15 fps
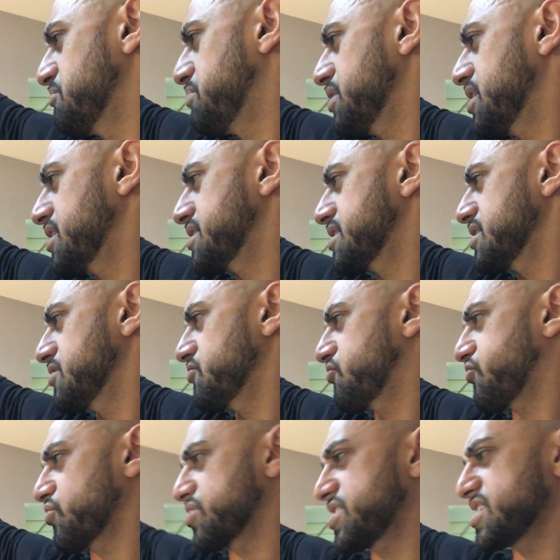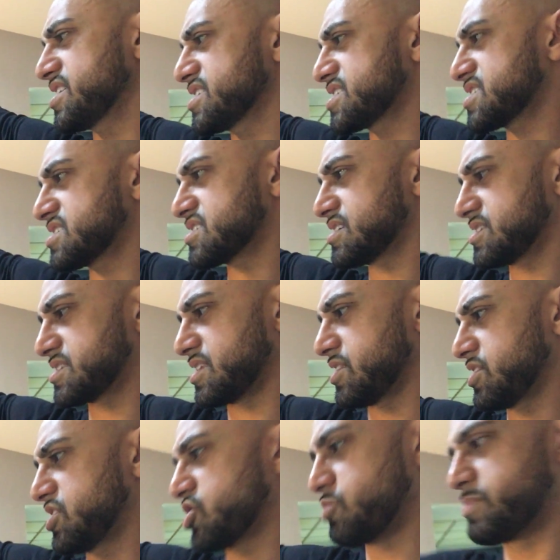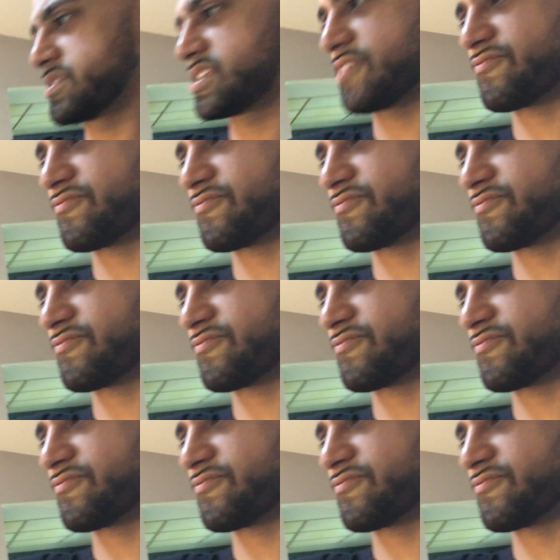But for this, it's a little bit